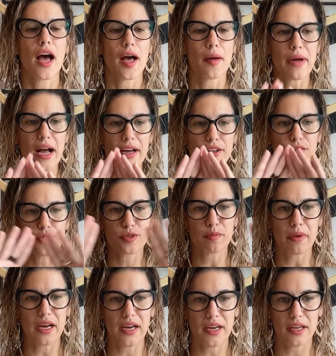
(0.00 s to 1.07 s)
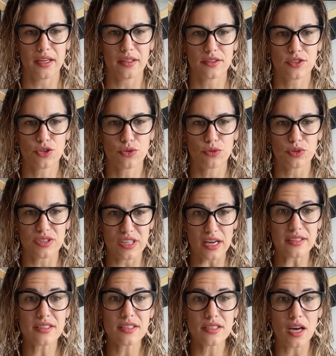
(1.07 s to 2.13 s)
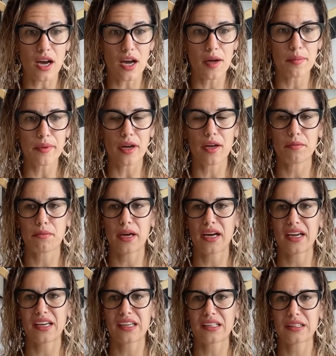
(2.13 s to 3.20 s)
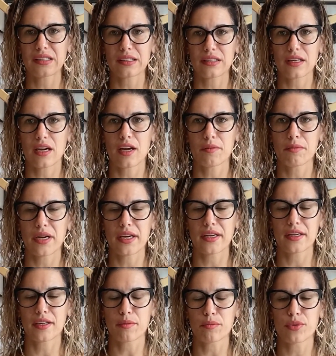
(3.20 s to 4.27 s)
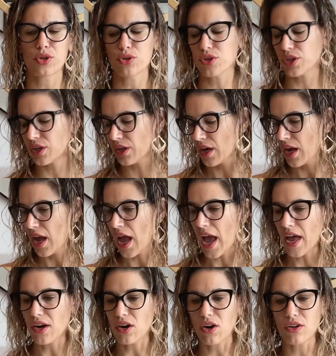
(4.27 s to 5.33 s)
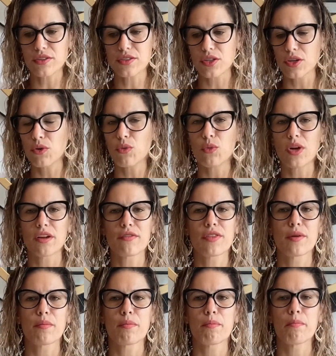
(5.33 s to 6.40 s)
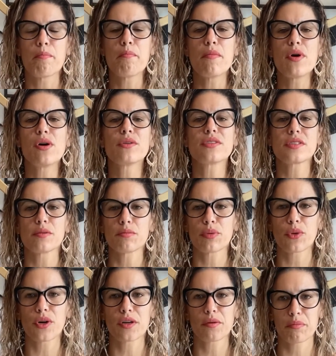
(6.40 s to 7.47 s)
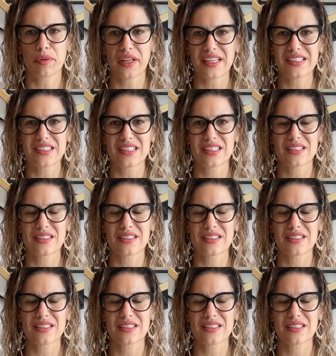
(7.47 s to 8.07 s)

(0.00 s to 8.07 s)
I use my desktop on my on my computer. And also, one of the most important places